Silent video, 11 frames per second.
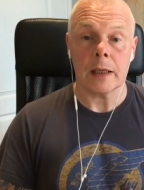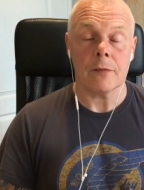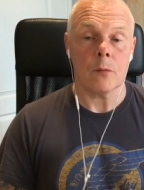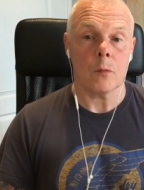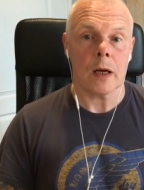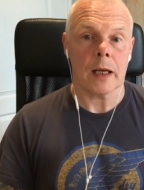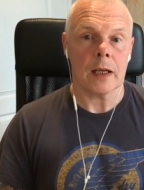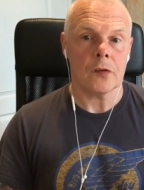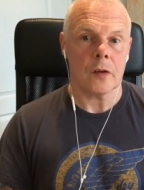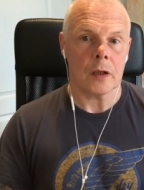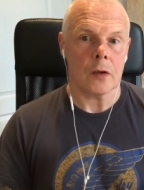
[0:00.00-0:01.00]
different
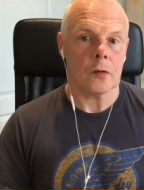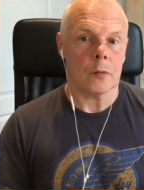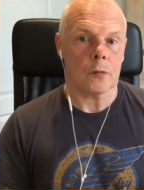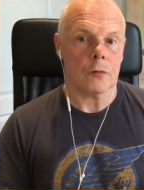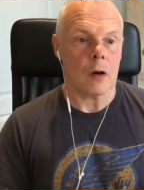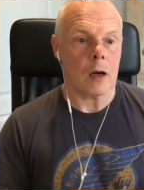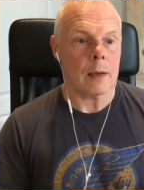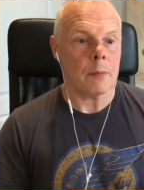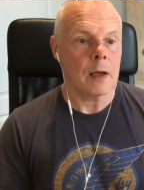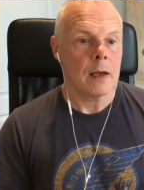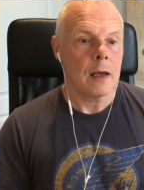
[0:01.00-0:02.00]
ways that you subscribe.